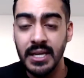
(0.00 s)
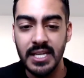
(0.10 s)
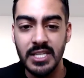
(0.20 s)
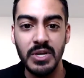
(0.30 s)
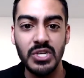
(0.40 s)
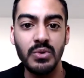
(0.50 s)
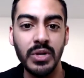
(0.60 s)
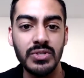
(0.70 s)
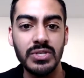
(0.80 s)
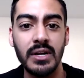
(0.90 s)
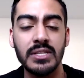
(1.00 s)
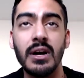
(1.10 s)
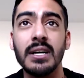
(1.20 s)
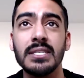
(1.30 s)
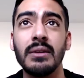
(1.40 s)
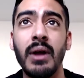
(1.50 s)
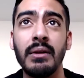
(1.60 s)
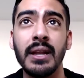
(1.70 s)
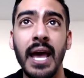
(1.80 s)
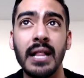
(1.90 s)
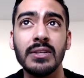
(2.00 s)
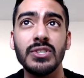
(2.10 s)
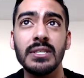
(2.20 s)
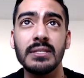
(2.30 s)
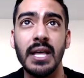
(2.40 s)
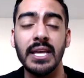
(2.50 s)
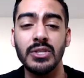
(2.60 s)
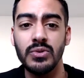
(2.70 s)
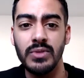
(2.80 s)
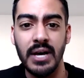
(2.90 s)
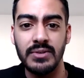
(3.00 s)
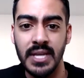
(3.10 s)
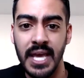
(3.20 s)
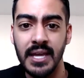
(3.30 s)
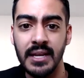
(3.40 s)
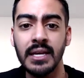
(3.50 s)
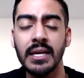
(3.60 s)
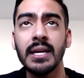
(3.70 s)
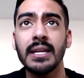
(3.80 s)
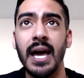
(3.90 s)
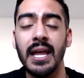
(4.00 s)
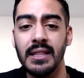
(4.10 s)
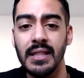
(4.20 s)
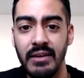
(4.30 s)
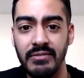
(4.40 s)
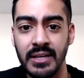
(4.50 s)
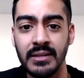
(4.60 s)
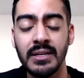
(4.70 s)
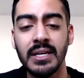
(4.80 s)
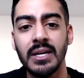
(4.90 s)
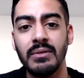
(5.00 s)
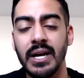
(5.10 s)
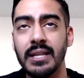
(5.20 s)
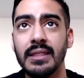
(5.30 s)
especially when you start tossing around analogies like 2008, 9/11, right?